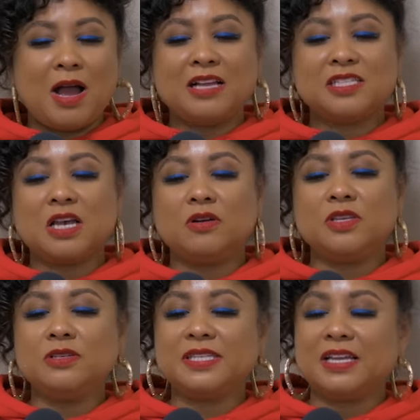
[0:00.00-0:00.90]
Well, so
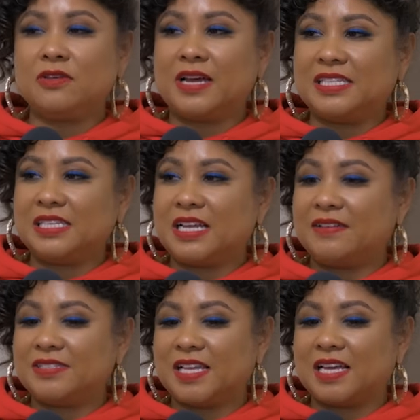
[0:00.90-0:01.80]
you said you guys didn't
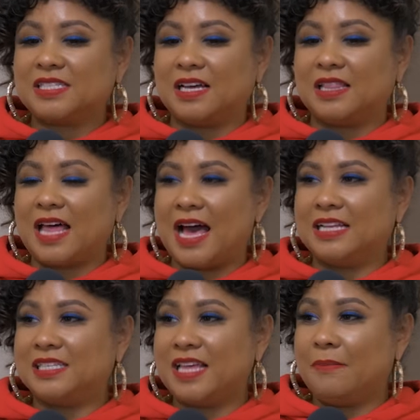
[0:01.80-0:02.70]
have sex a
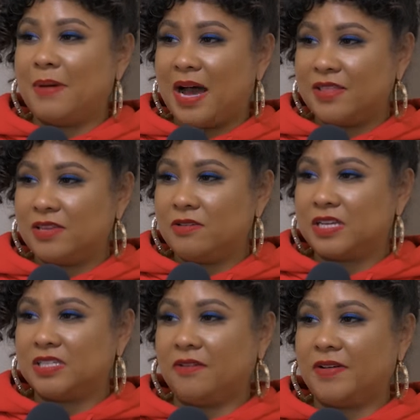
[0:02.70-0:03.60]
lot. Did that bother you?
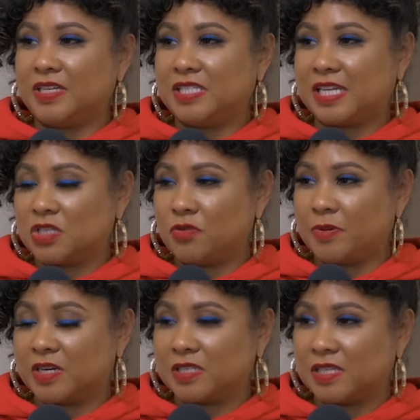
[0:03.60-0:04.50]
Because you're a very sexual
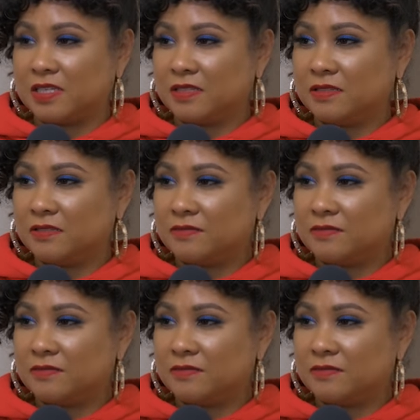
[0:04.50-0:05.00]
person.